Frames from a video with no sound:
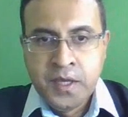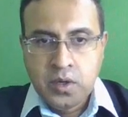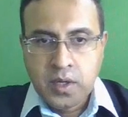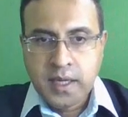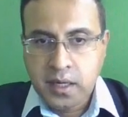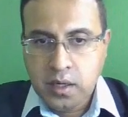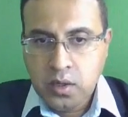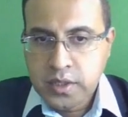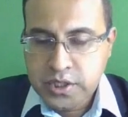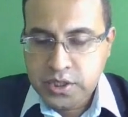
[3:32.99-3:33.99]
Okay,
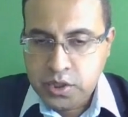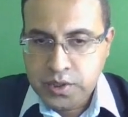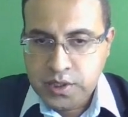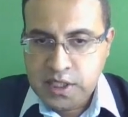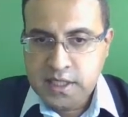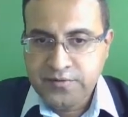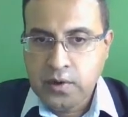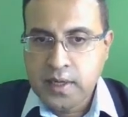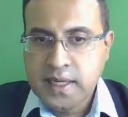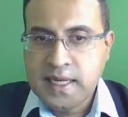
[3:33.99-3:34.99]
Rahu is totally the
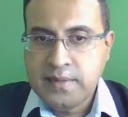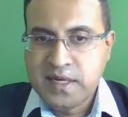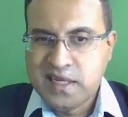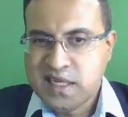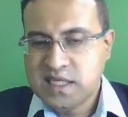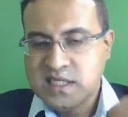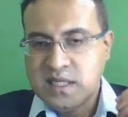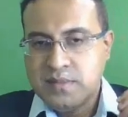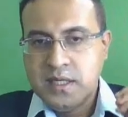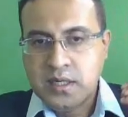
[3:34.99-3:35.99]
foreign element. That is
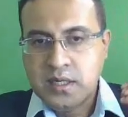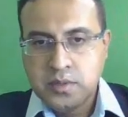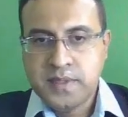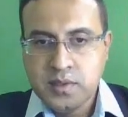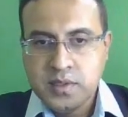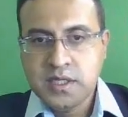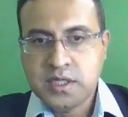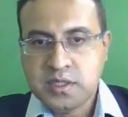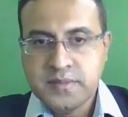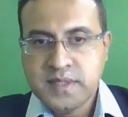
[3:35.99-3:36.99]
something not belonging to
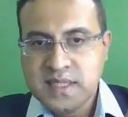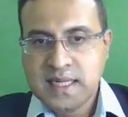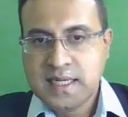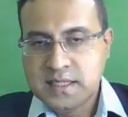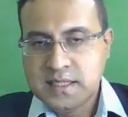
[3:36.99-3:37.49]
the motherland.